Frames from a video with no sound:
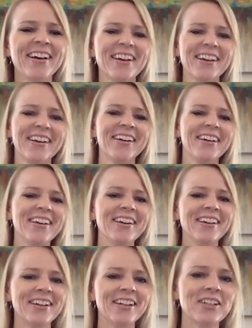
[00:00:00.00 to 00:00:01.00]

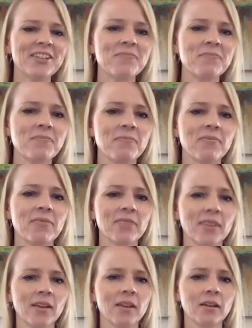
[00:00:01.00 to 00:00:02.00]

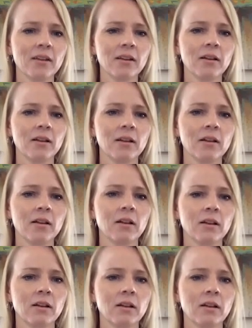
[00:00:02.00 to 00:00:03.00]

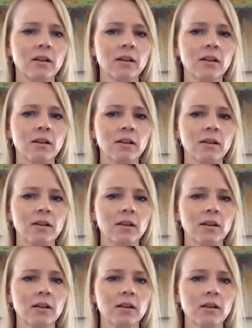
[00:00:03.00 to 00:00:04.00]

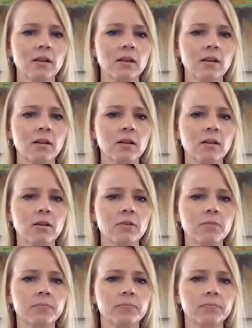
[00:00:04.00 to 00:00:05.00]

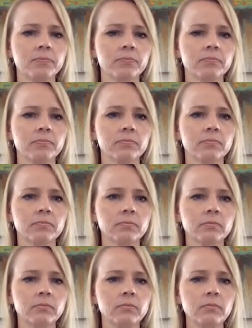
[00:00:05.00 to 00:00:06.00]

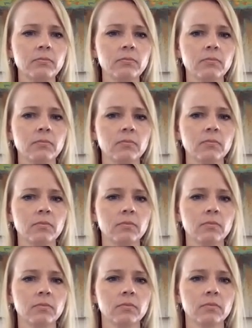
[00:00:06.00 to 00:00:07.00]

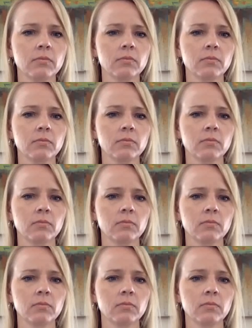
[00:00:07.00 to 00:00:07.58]
No words are spoken by the person on screen.